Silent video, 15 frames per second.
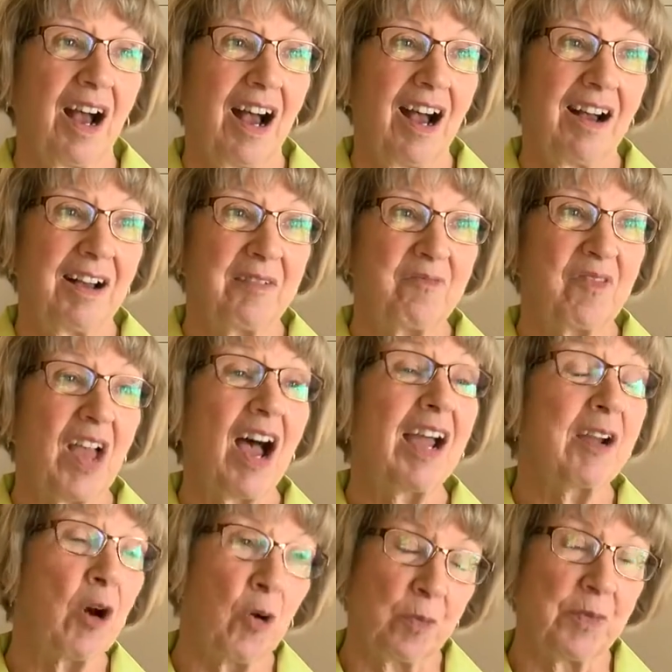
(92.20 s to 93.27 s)
Um,
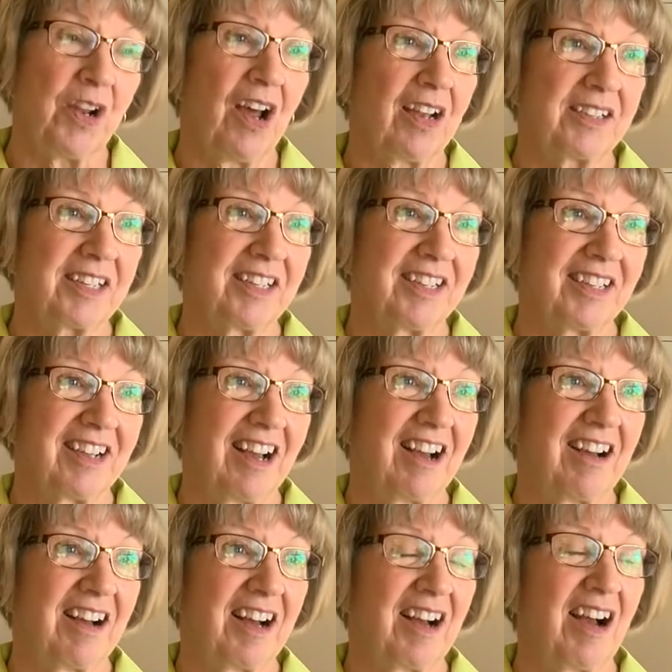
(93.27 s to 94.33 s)
I hope not.
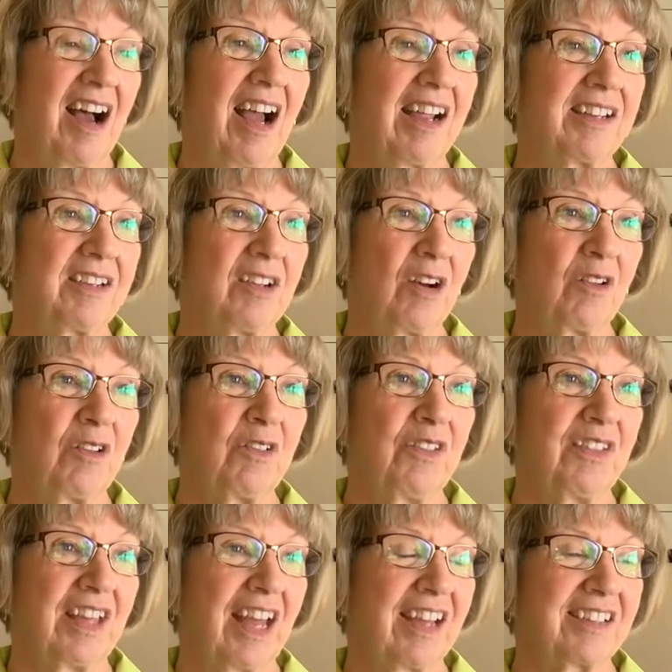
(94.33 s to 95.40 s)
Uh, I know
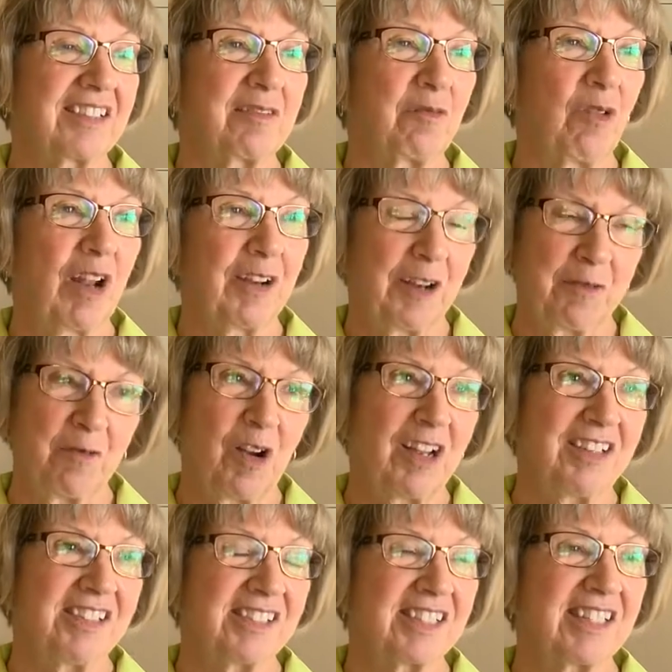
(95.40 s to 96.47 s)
that one on
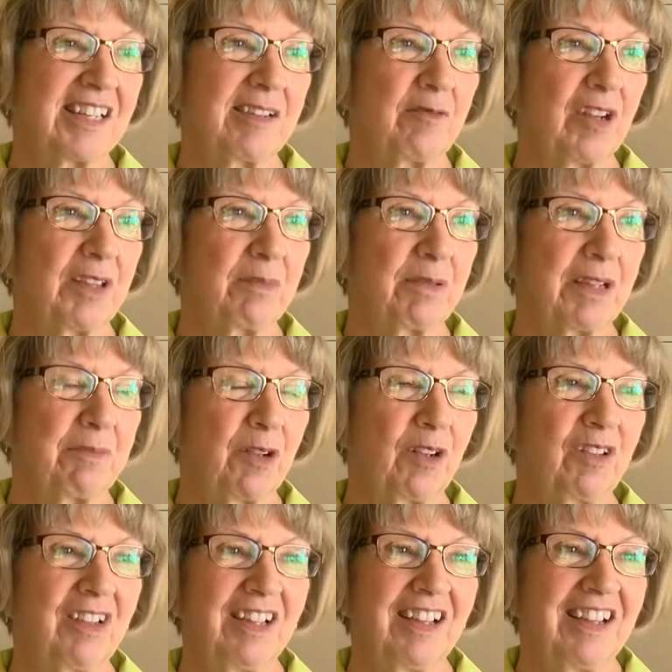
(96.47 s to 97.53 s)
one, sitting with
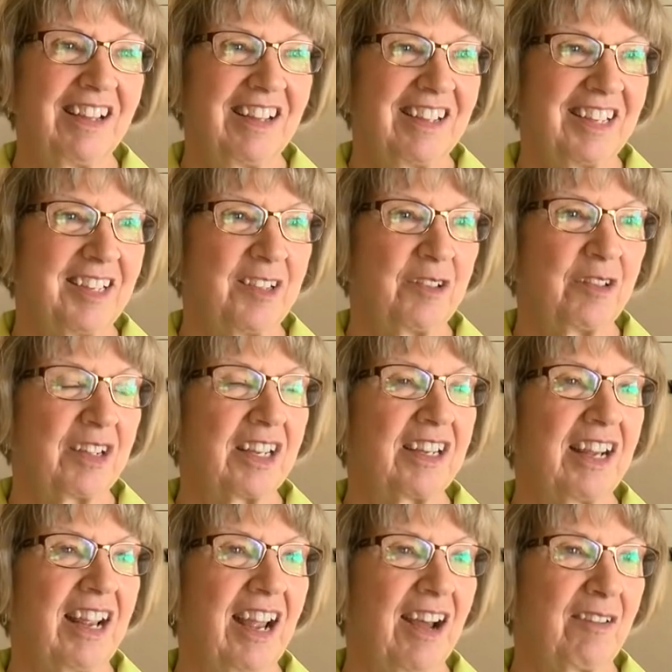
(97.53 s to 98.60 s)
people, you can
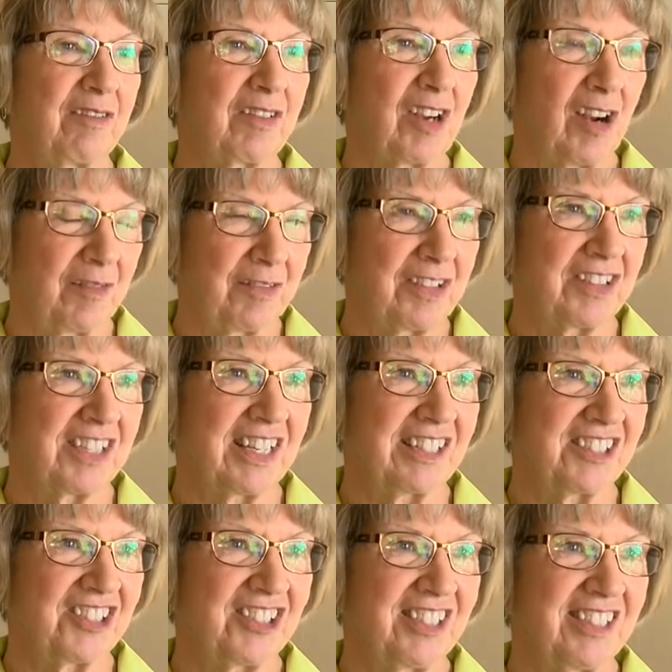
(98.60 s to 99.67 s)
have
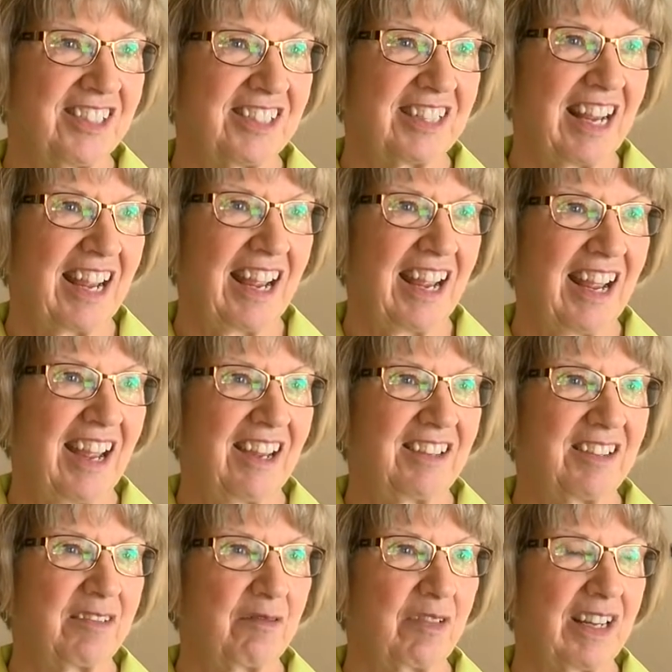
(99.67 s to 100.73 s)
conversations,
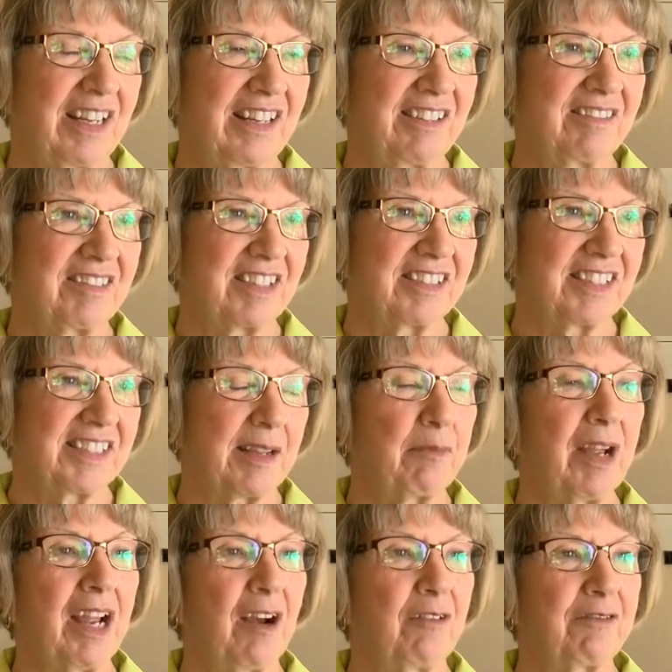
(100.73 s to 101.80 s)
and we
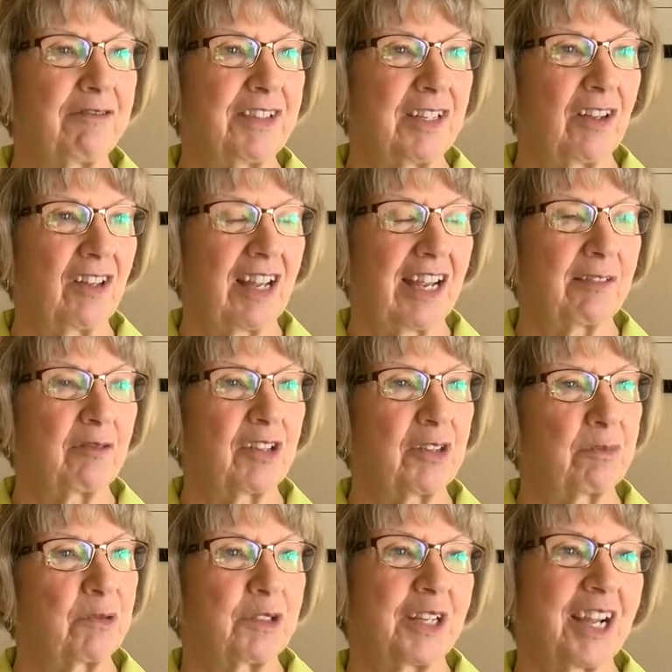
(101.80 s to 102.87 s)
somehow feel like, with
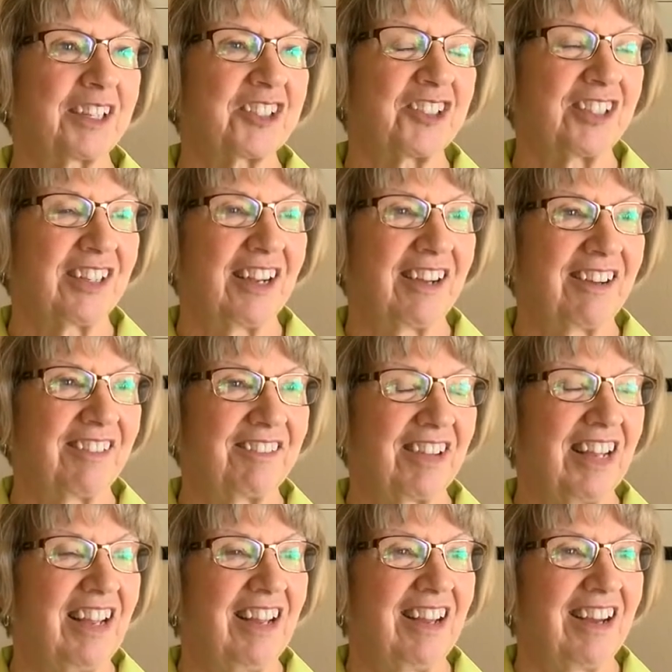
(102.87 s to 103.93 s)
the protection of,
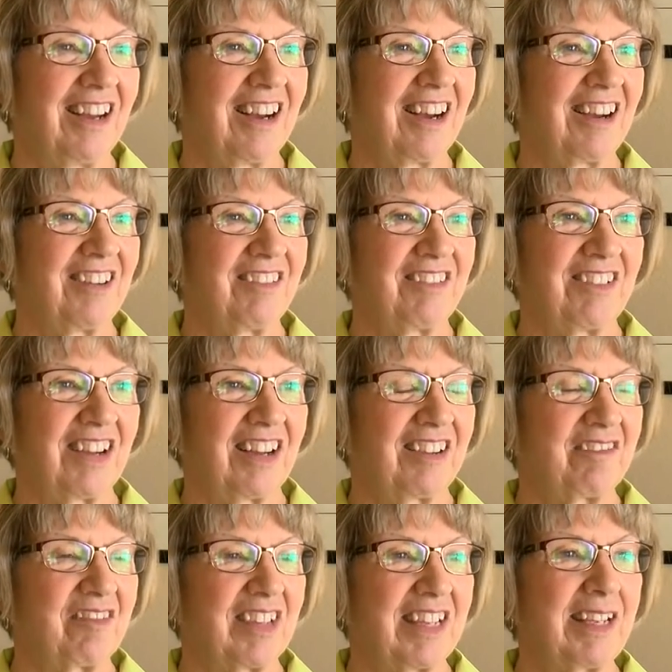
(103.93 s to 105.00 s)
of
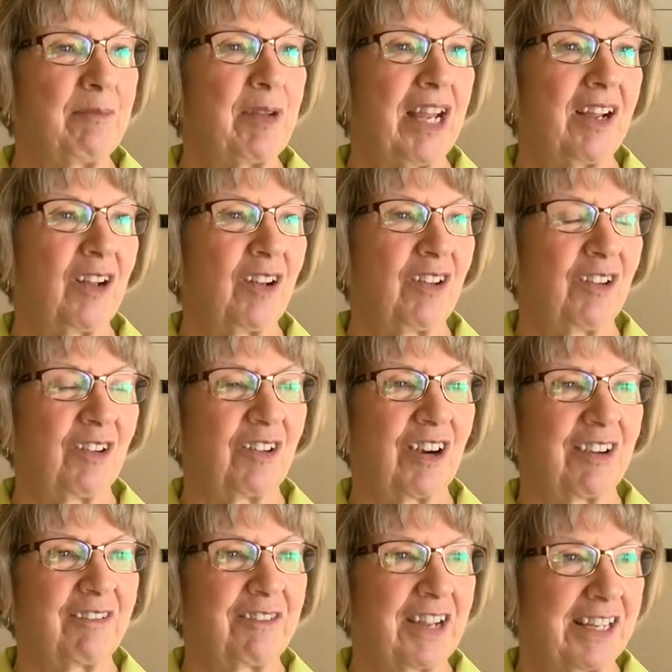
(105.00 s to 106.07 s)
um, email
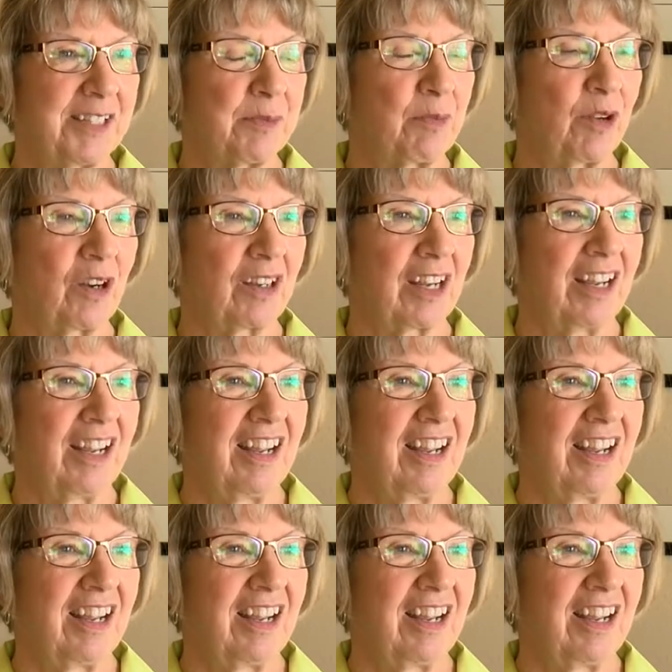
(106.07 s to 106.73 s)
or Facebook,